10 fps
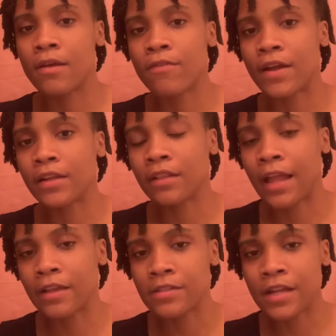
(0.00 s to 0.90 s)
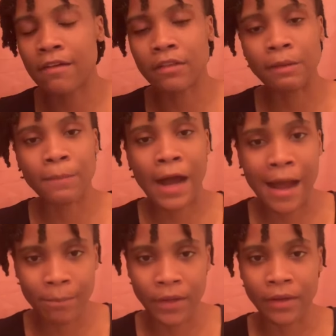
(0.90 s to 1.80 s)
funny, like it's not really
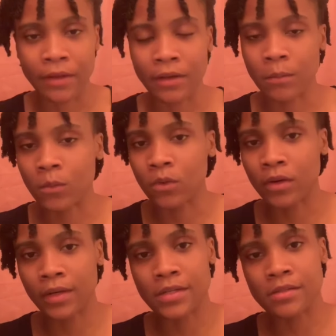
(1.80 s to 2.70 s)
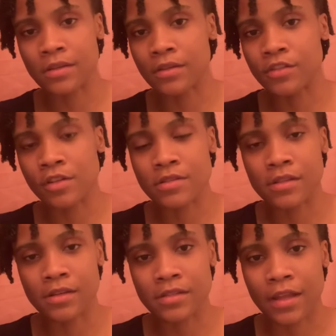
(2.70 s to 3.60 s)
popping anymore. It just
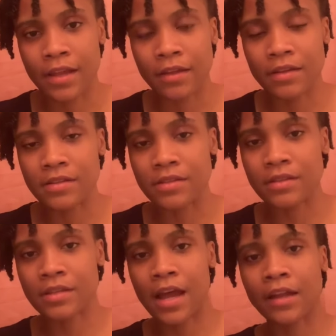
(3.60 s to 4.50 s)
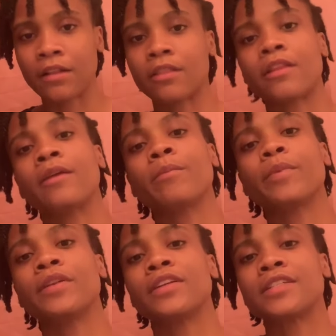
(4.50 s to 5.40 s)
looks like it's kind of limp
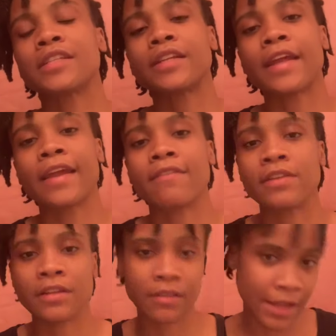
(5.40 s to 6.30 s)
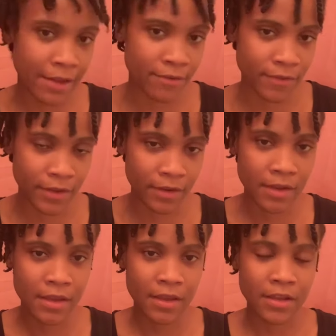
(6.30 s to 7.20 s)
and doesn't have any life, and
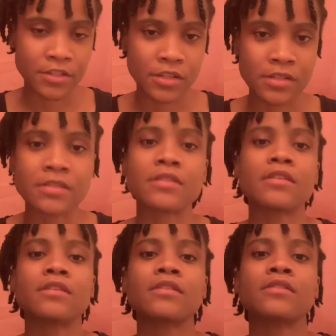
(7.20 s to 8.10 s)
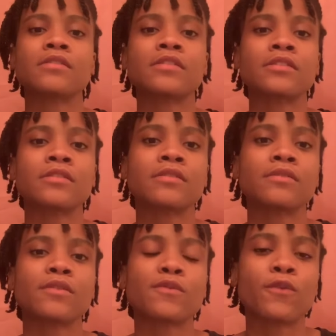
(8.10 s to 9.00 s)
it's just
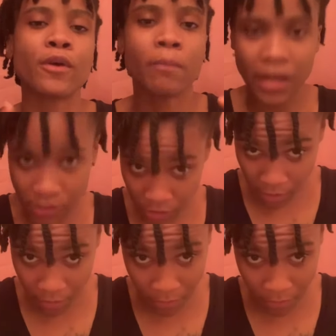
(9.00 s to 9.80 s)
the formation of